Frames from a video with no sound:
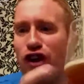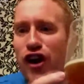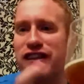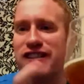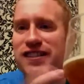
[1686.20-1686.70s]

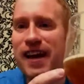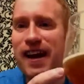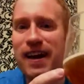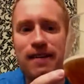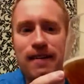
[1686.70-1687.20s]
around and
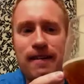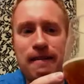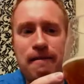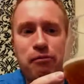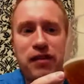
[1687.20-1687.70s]
said
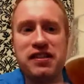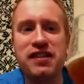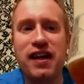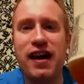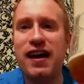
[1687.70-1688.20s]
this is
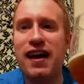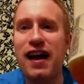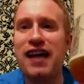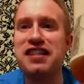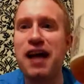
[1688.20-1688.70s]
a
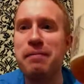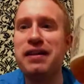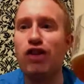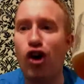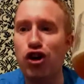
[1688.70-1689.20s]
Jammy
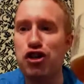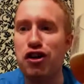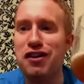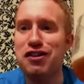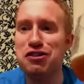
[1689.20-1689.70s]

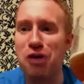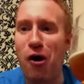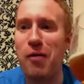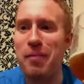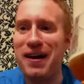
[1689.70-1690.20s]
Dodger
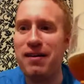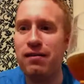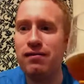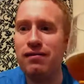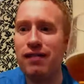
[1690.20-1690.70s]
sour
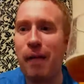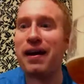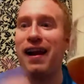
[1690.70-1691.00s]
beer, I'll be